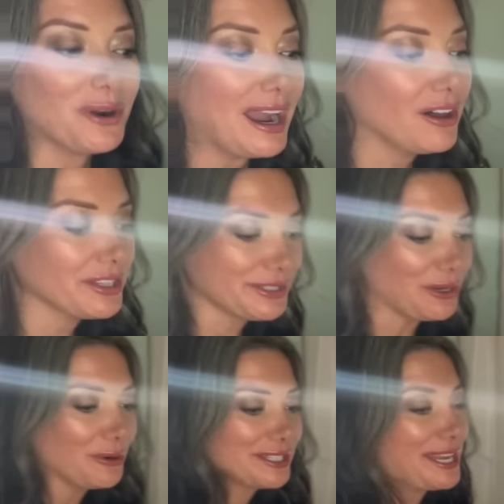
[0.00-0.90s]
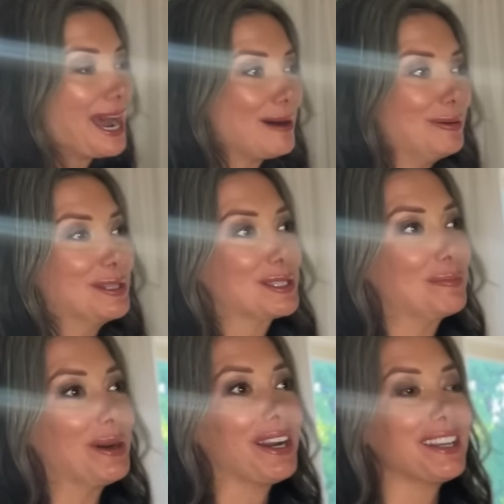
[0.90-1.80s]
how this always happens,
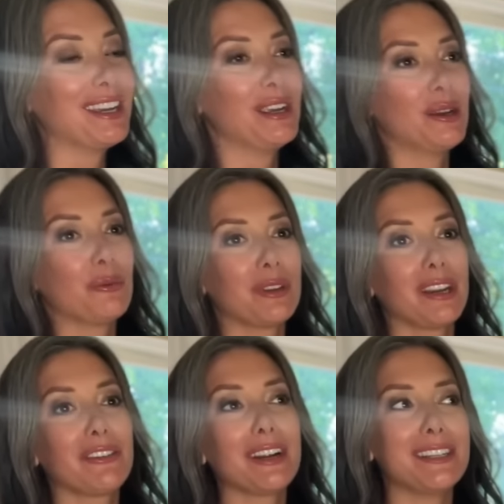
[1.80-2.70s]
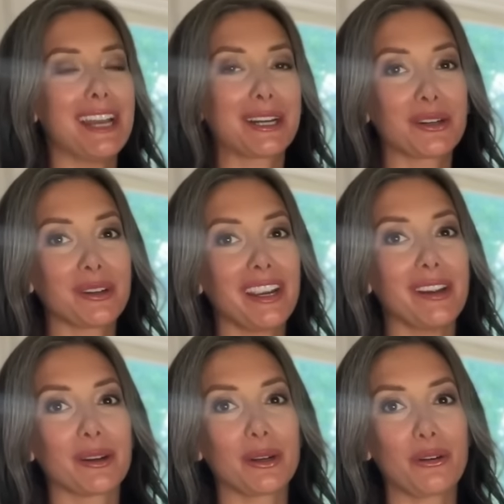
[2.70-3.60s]
but whenever I decorate
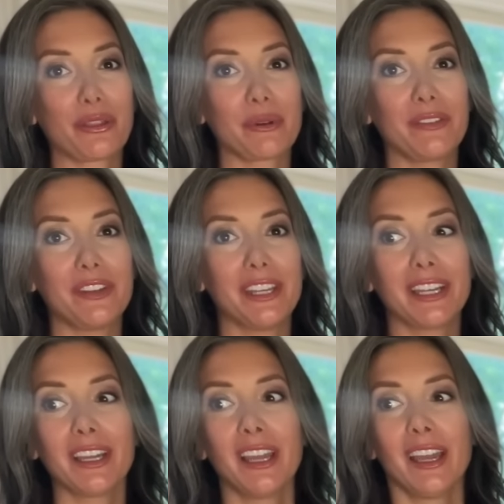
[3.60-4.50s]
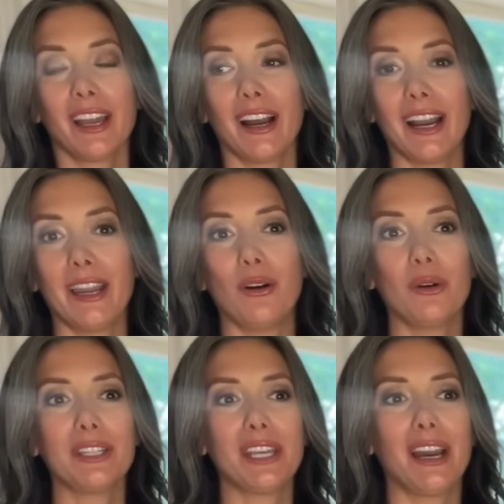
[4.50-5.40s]
or go thrifting, I
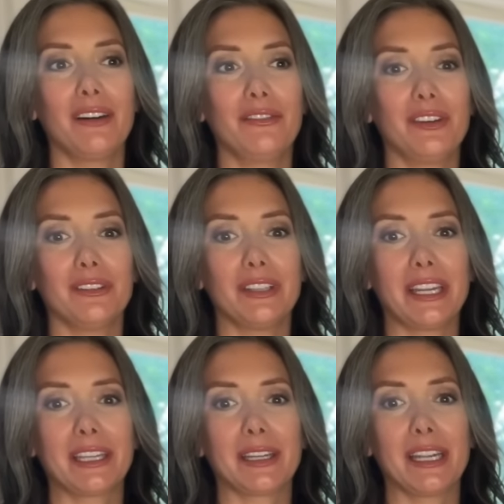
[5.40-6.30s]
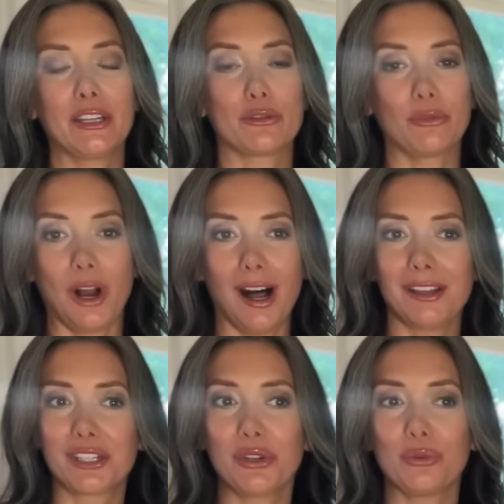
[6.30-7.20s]
always have like a draw
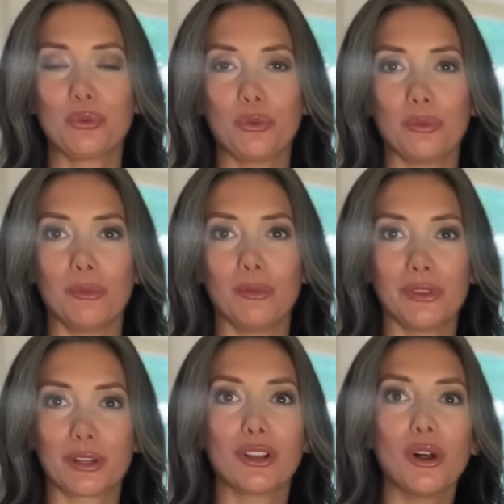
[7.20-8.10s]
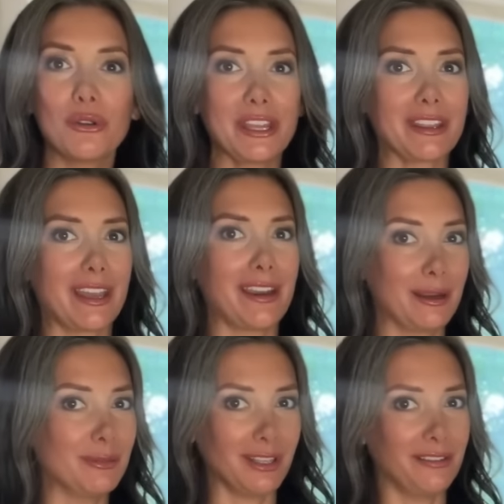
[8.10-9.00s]
to the clothing that
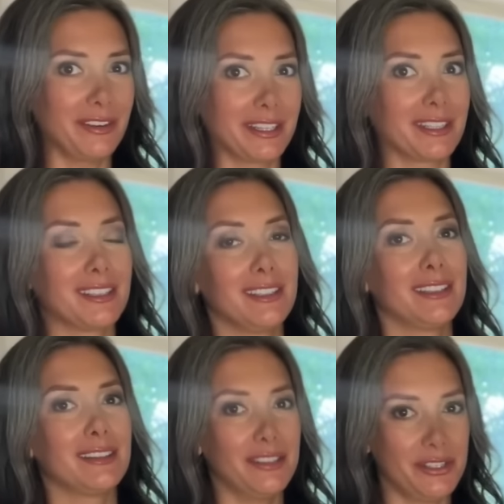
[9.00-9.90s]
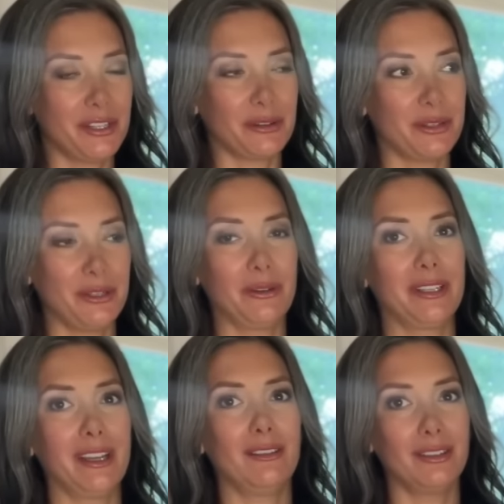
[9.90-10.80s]
I'm loving this year too. And
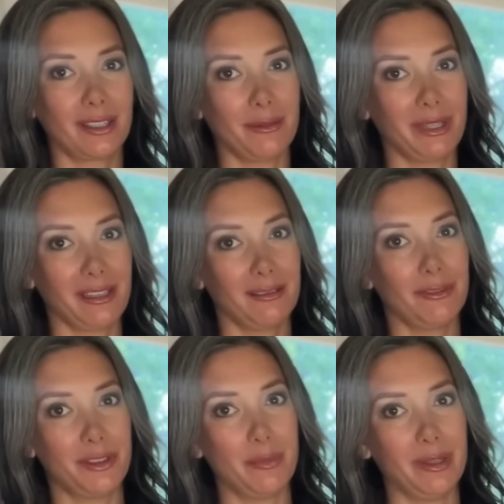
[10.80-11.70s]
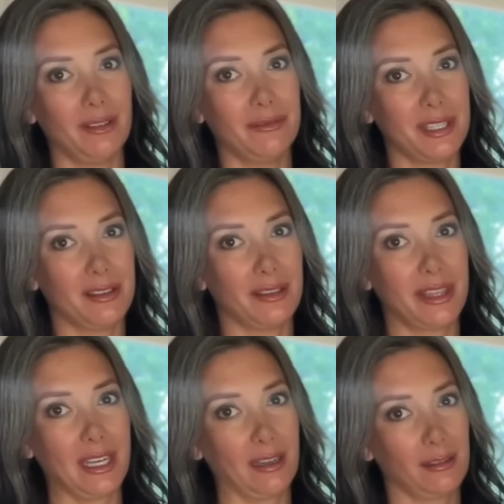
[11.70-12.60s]
now look at me with the pillows and the
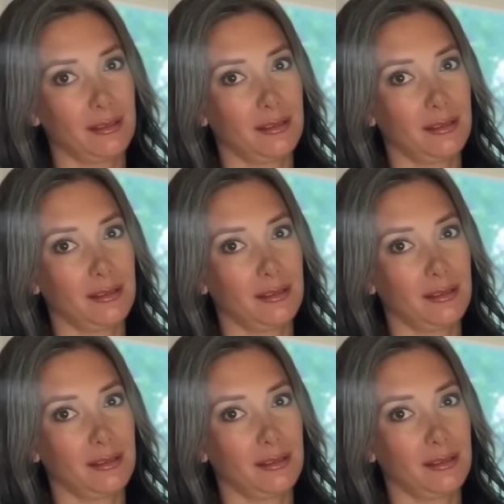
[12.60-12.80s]
thing.